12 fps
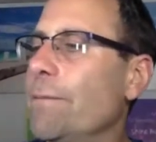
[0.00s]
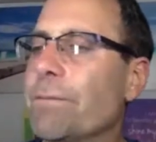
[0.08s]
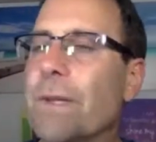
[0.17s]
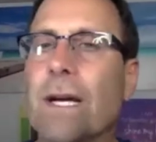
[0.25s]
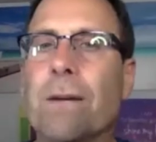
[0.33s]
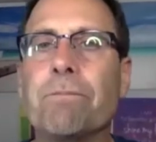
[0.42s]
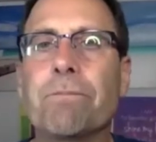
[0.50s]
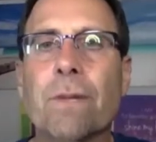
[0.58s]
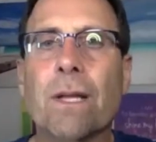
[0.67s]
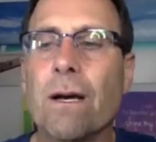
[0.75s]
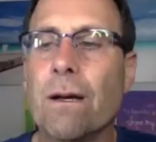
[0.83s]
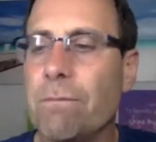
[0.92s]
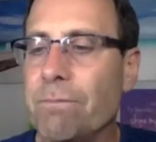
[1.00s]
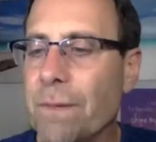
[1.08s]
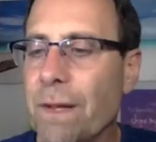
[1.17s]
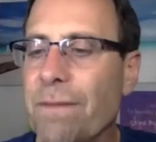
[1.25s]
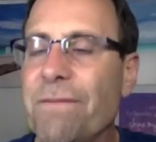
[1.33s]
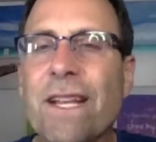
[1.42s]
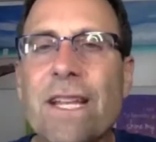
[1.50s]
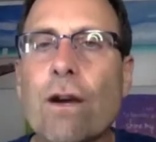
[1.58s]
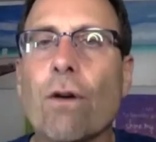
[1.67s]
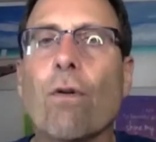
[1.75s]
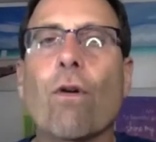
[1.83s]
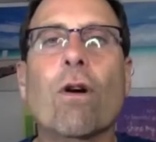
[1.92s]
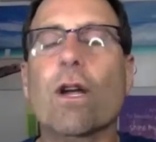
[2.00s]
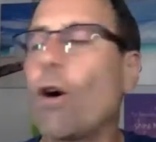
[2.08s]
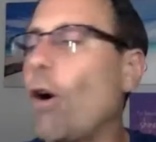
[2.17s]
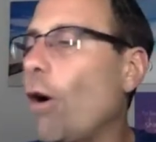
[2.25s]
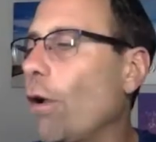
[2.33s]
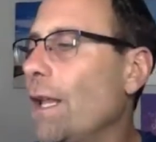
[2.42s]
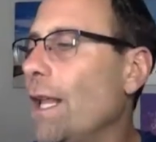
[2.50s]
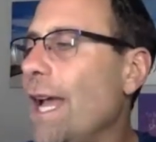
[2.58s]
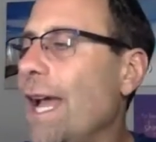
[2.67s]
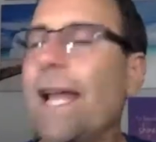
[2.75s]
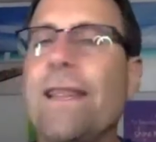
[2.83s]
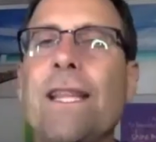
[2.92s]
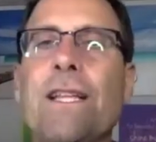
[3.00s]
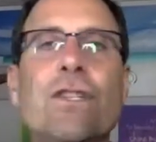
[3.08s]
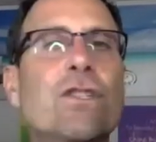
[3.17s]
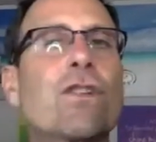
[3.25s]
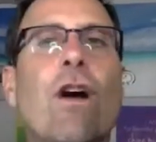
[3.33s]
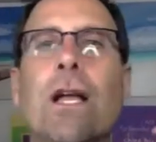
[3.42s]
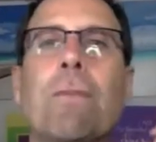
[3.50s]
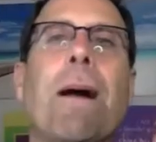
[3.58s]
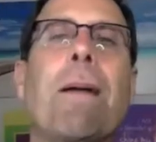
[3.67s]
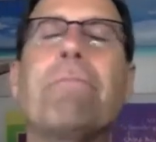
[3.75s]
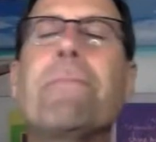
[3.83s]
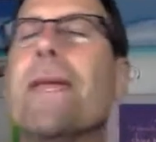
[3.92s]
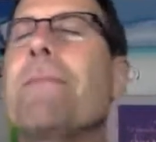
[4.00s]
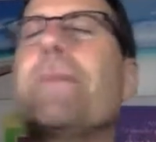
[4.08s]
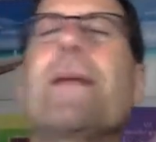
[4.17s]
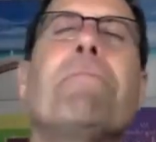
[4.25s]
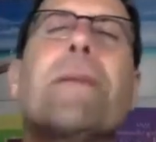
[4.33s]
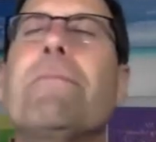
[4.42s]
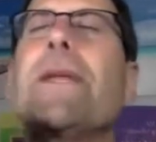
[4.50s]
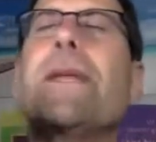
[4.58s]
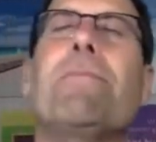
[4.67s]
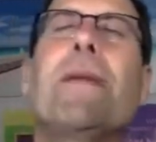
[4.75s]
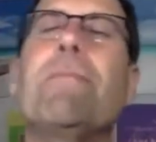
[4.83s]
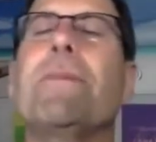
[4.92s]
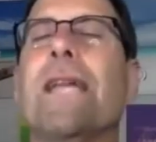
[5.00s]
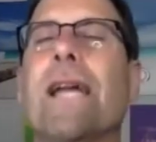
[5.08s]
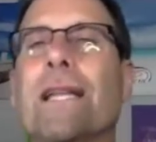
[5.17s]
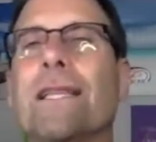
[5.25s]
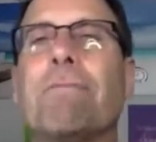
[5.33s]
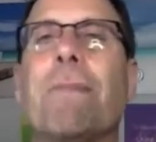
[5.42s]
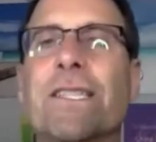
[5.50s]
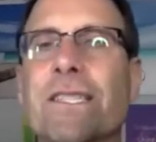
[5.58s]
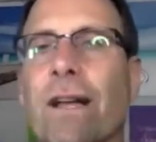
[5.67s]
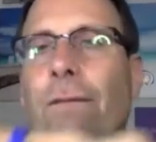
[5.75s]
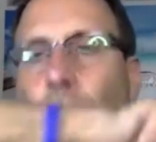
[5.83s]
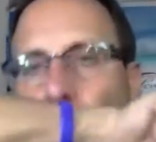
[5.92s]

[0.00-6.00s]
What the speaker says: a video or a call and they just talk about me. I love myself.